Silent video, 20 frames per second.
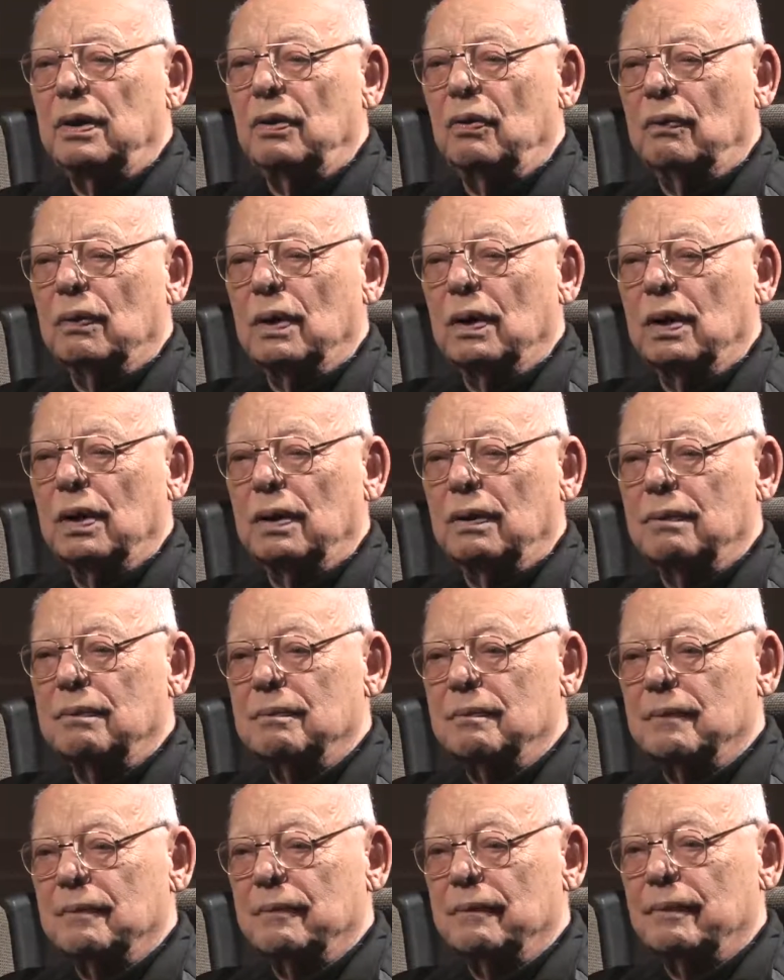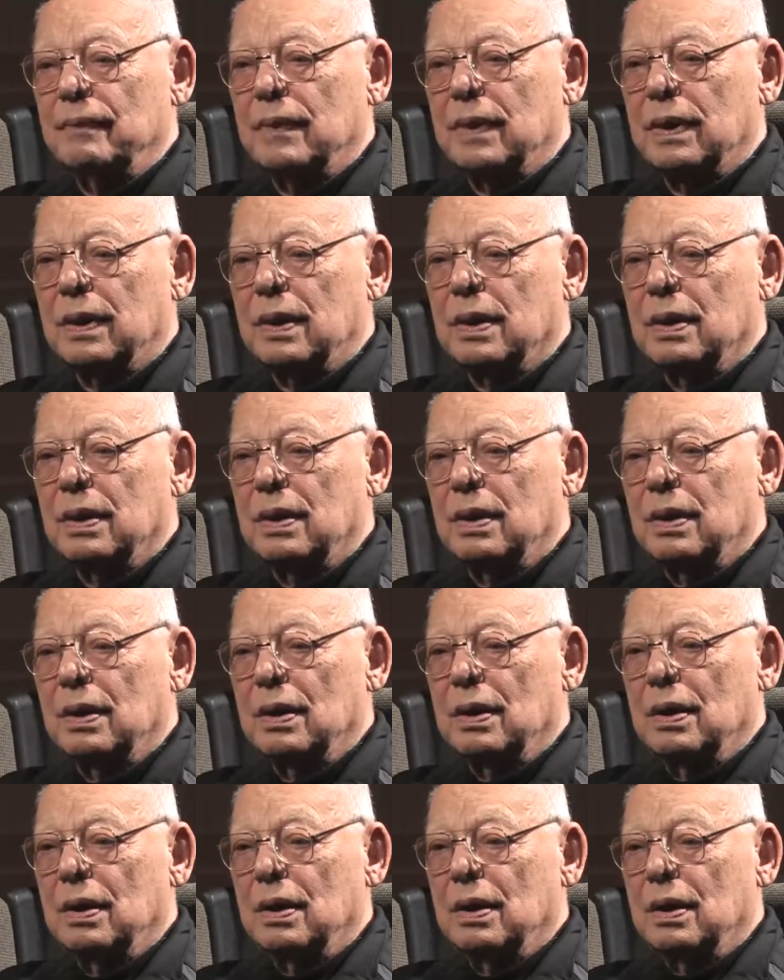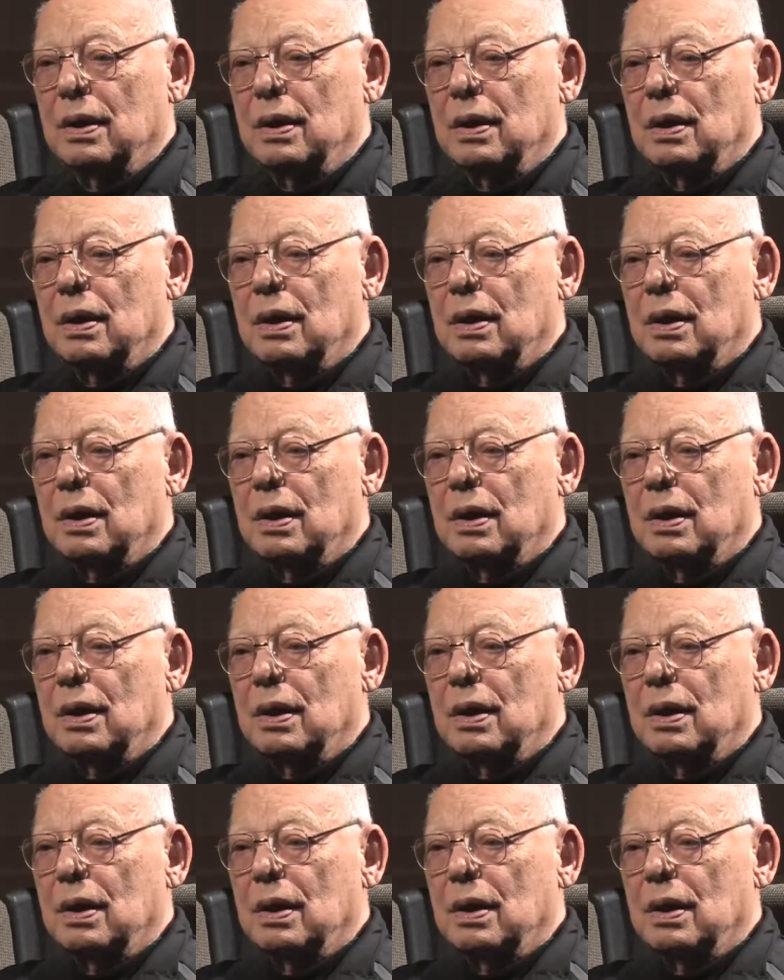How many missions did you fly in Vietnam?